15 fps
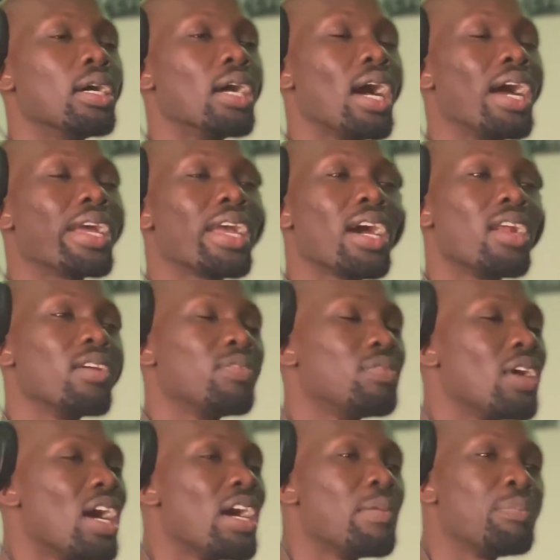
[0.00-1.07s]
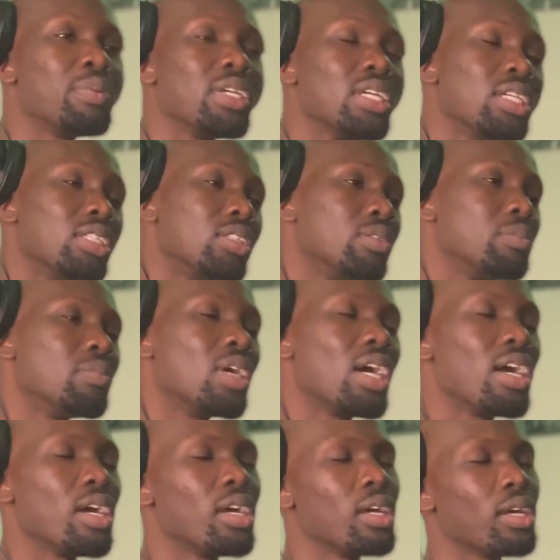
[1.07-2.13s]
I gotta find peace of
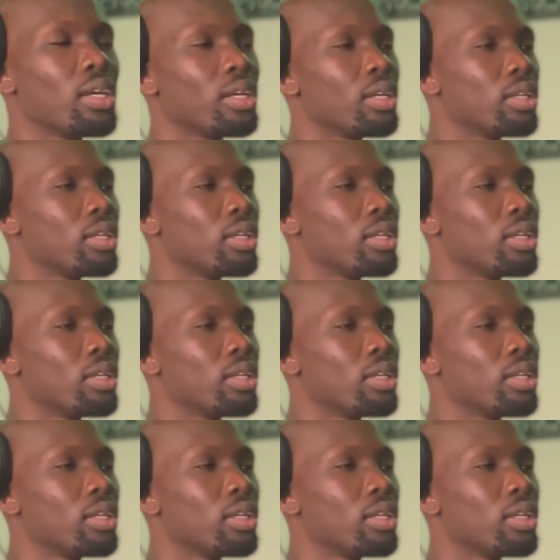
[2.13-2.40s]
mind.